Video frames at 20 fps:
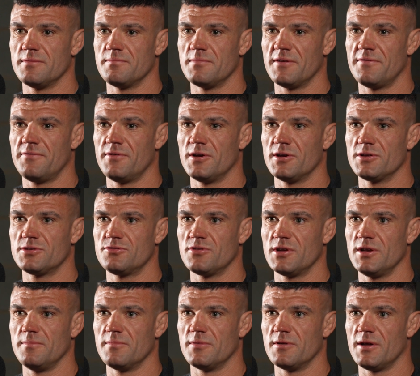My first
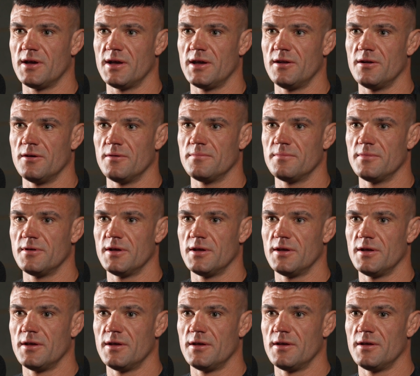treatment, I ended up
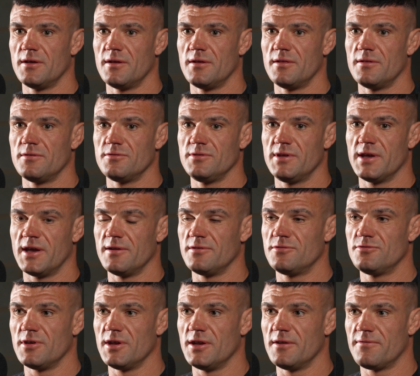getting
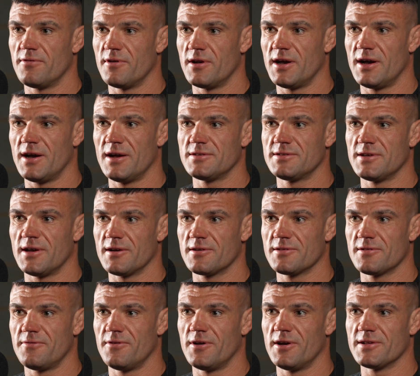treated for an heart attack
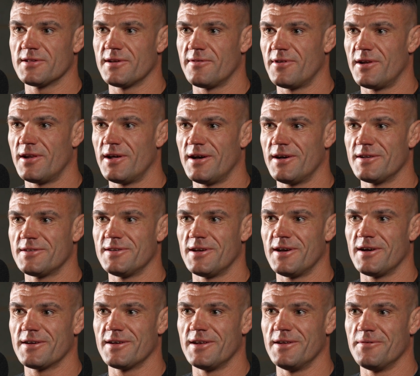because I thought I was having an heart
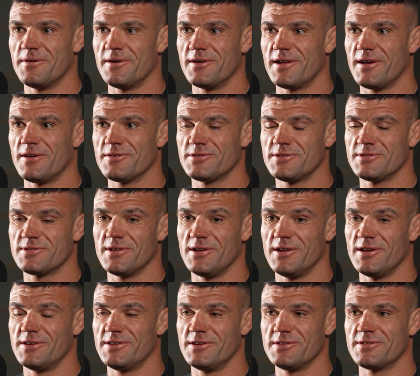attack, and it wasn't. I was just
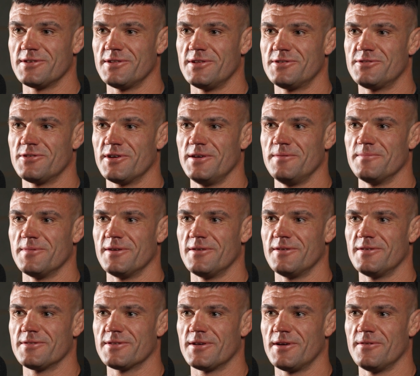allergic to the
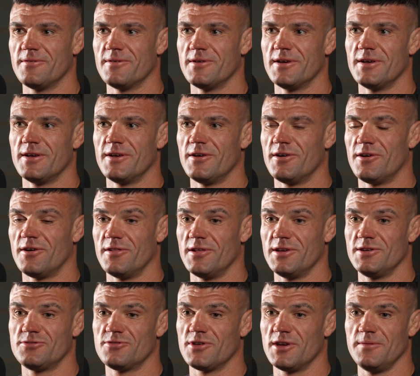treatment. So all
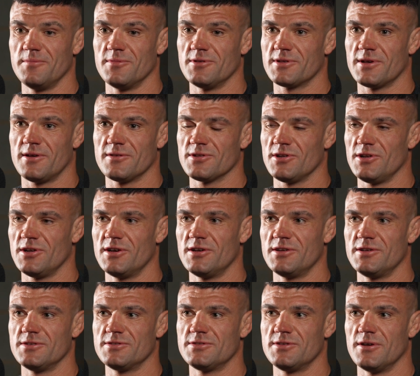these treatments I was
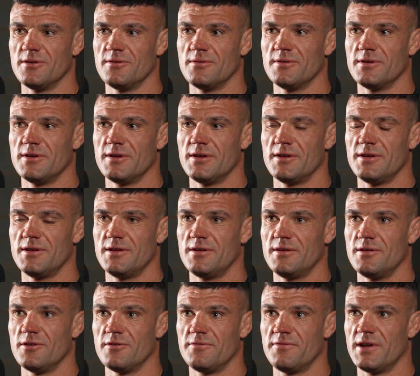allergic to,
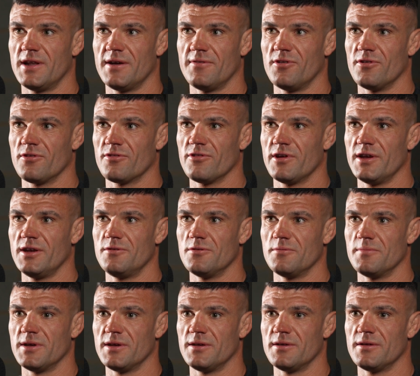nothing ever agreed
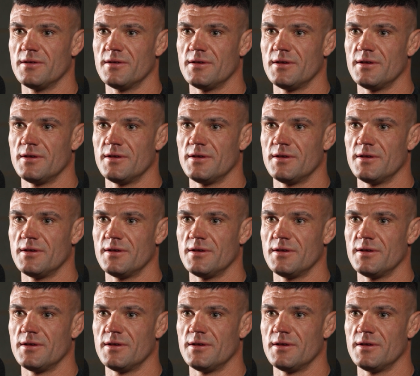with me.